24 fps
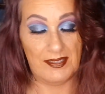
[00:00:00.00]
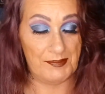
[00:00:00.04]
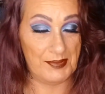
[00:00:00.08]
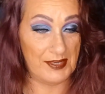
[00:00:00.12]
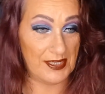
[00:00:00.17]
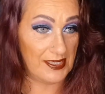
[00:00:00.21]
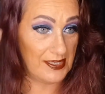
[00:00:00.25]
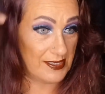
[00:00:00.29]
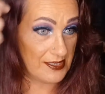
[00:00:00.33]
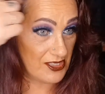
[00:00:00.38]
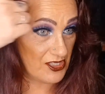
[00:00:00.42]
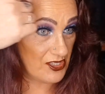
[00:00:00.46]

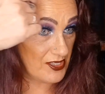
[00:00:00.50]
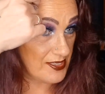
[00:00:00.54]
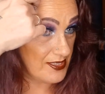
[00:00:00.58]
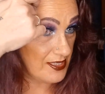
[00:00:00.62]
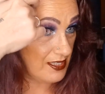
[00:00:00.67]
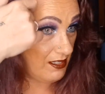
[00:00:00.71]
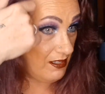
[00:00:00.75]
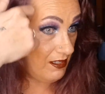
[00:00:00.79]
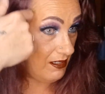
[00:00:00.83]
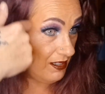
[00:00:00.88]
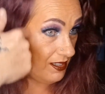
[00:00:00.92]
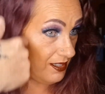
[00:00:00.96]
But it's just
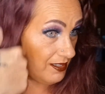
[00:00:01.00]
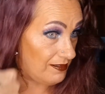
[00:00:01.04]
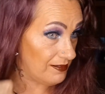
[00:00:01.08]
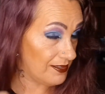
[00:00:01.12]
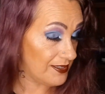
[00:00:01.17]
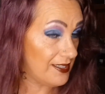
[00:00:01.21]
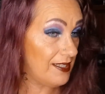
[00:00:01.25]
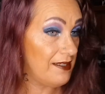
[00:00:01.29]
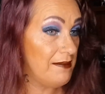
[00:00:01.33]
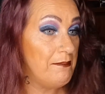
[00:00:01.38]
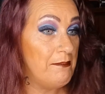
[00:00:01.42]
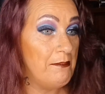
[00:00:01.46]
a
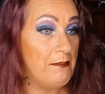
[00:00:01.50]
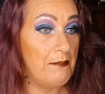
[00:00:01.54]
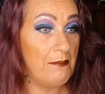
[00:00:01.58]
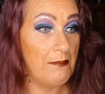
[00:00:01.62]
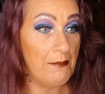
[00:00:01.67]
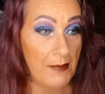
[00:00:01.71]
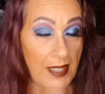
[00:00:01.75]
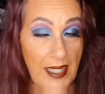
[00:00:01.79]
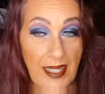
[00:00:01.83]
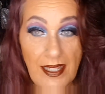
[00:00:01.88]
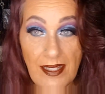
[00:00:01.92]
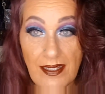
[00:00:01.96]
hot
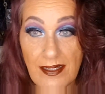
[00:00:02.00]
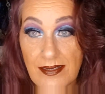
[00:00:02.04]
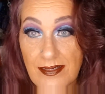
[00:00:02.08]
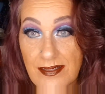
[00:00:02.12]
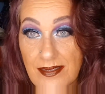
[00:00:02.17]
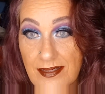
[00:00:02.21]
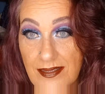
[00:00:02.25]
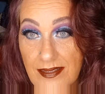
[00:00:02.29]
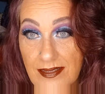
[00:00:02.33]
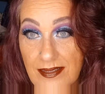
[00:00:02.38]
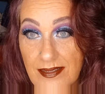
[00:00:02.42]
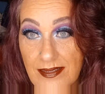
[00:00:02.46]

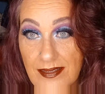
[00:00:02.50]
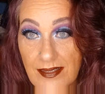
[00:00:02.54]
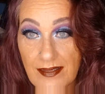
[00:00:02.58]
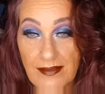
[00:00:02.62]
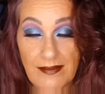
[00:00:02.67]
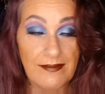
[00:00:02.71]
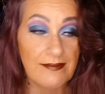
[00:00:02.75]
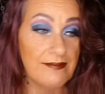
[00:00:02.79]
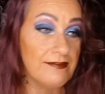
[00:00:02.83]
mess.